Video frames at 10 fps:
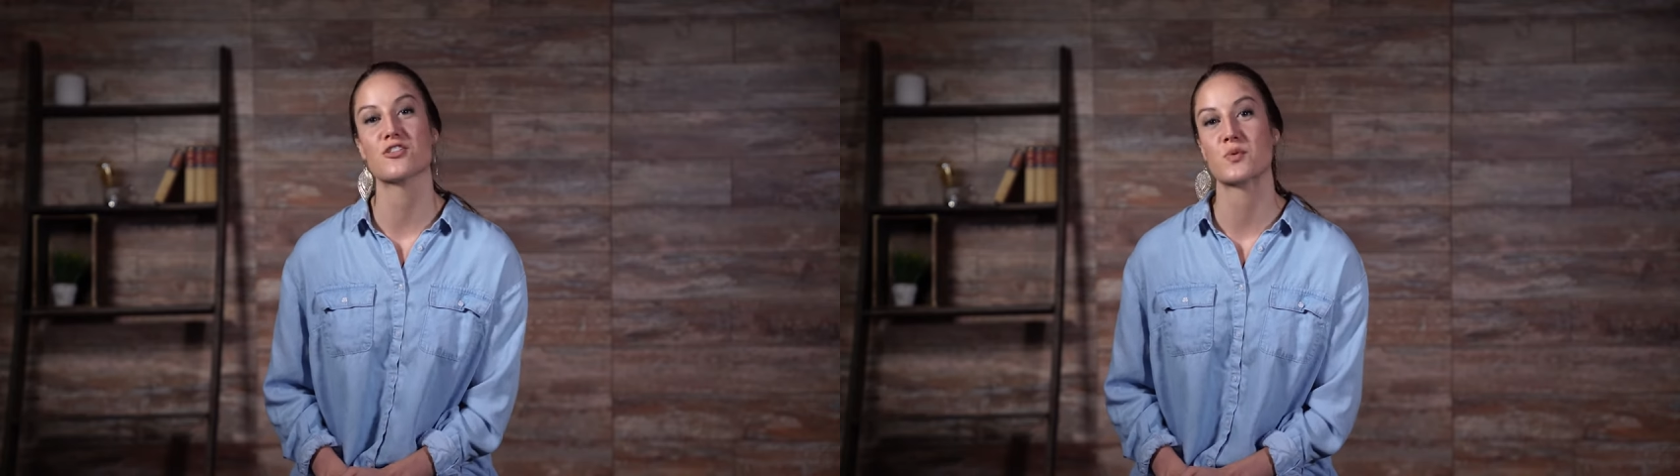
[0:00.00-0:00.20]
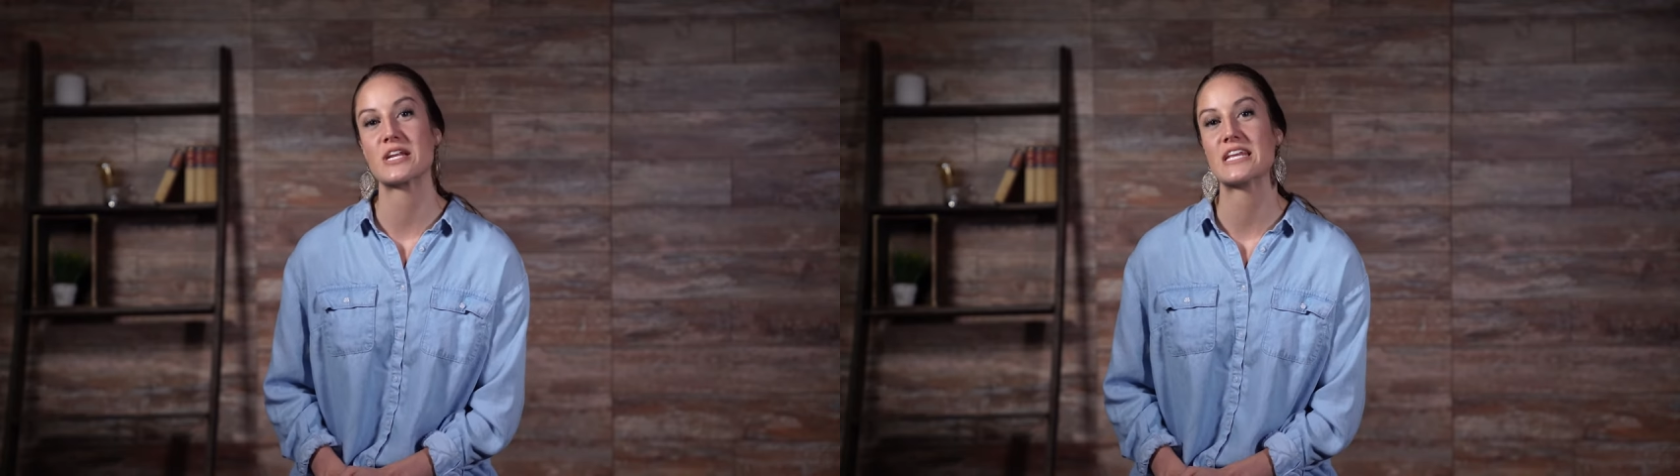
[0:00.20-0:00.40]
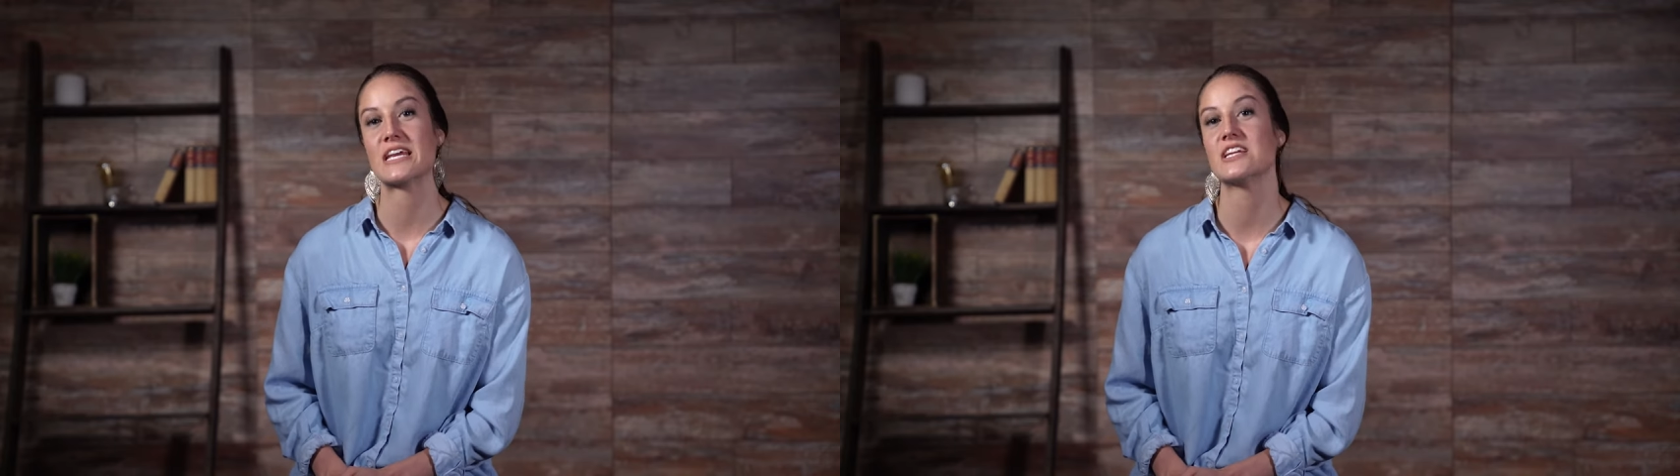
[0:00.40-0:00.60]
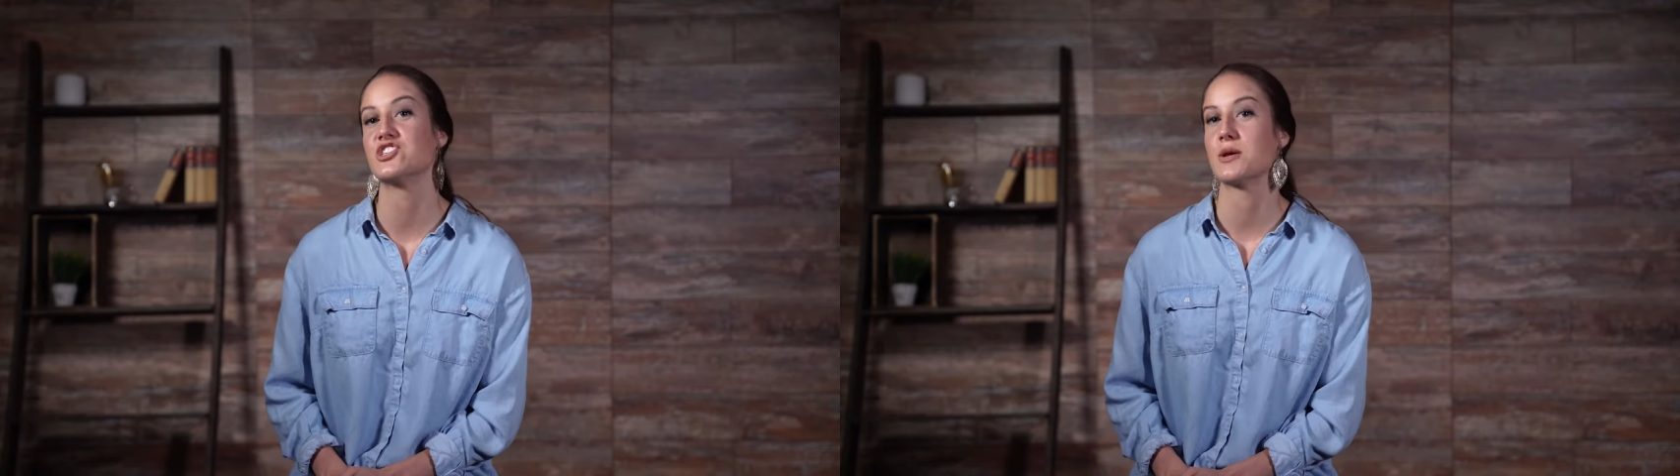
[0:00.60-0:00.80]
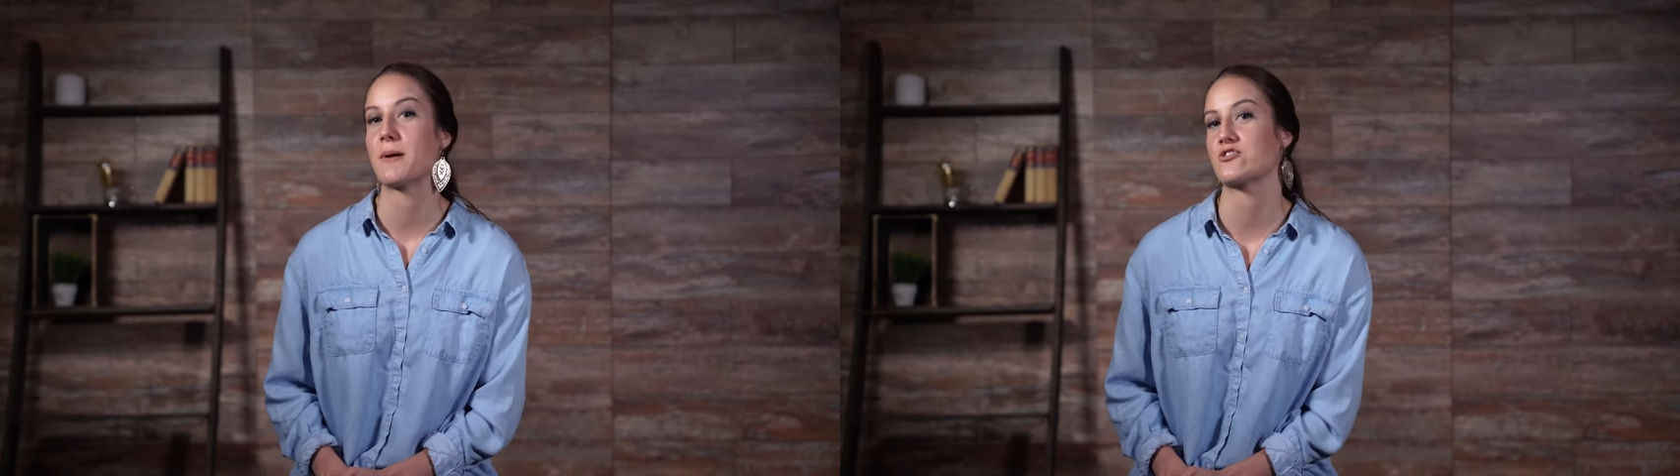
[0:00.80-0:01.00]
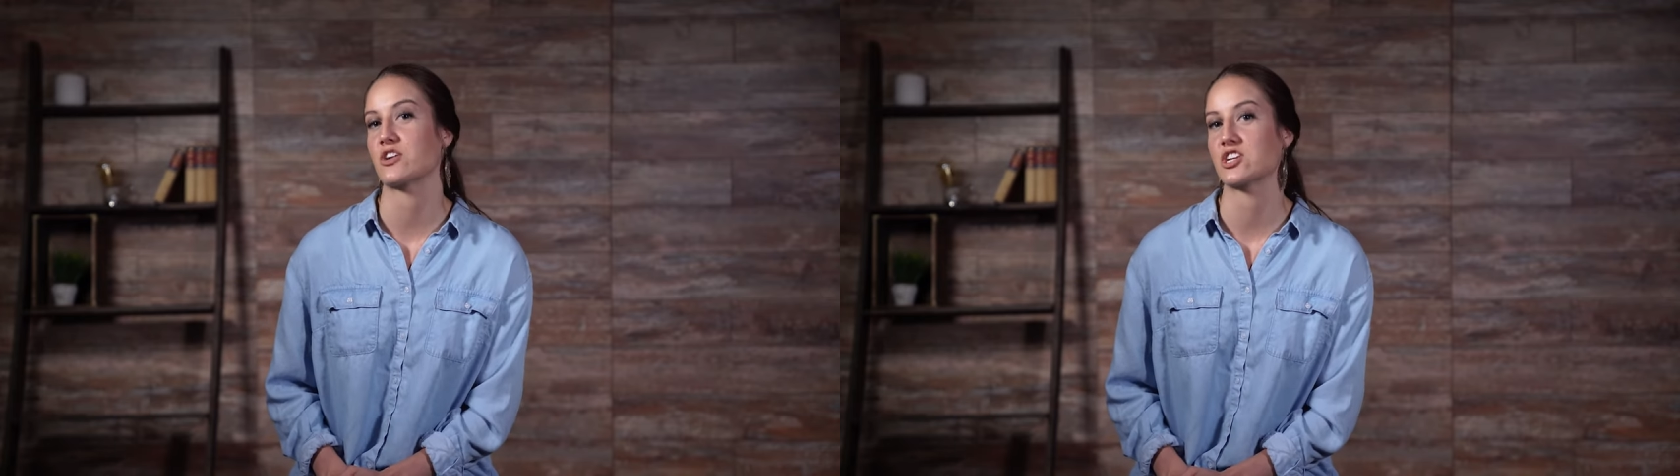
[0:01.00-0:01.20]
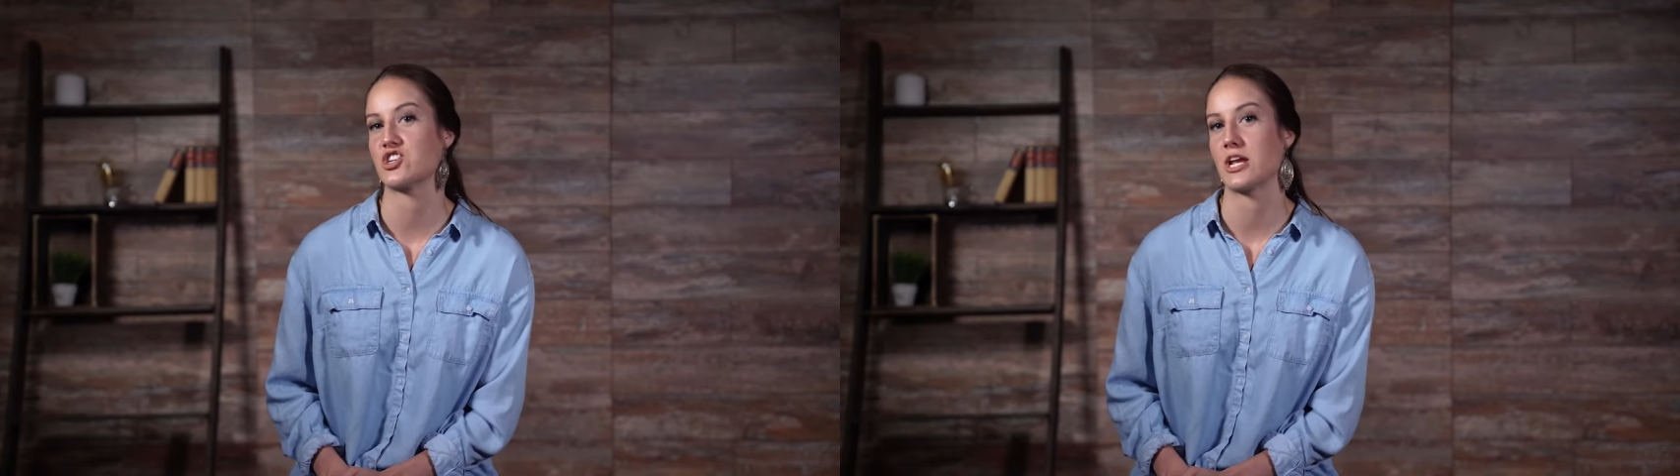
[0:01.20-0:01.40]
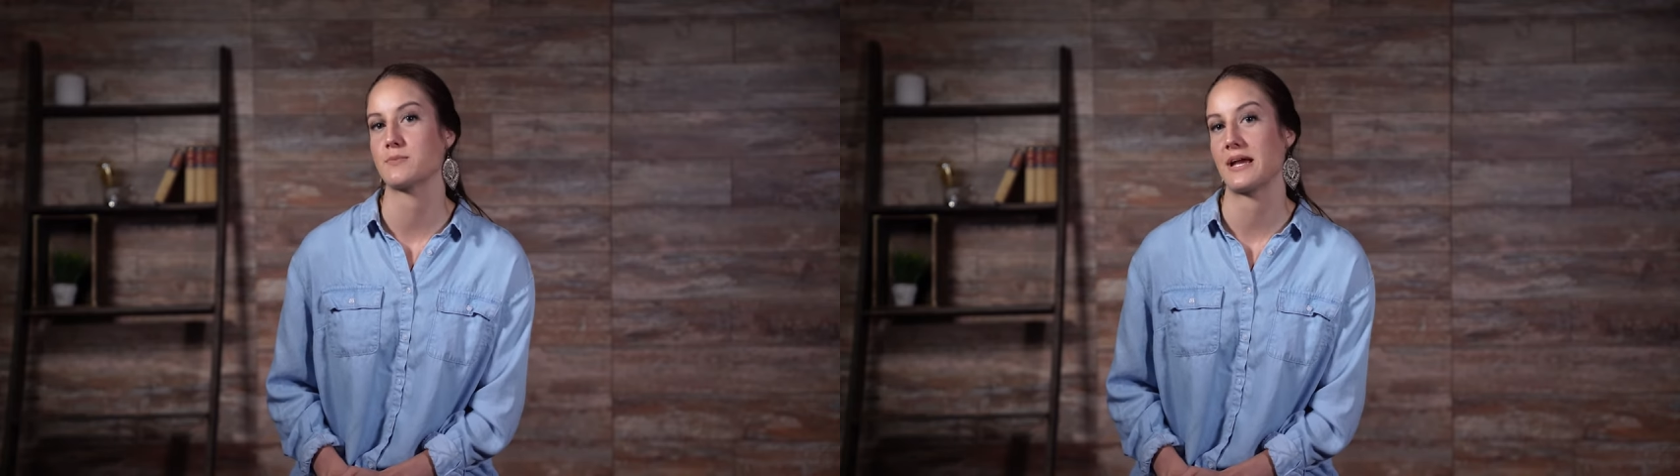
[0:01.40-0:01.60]
three D geometric
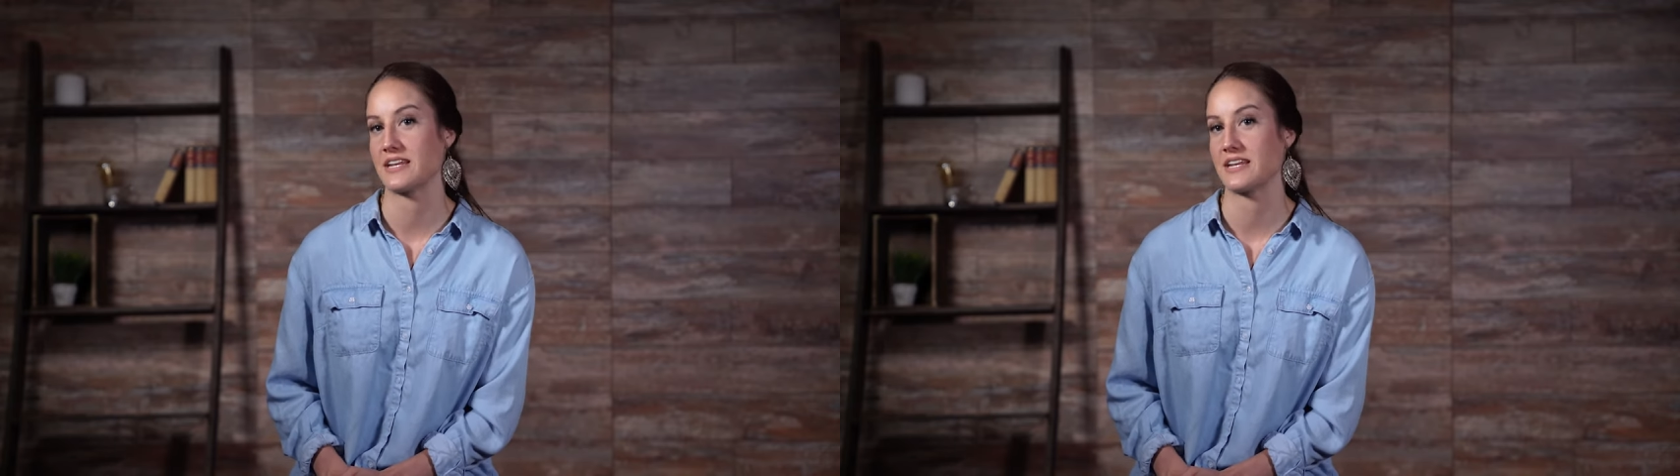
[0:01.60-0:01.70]
shape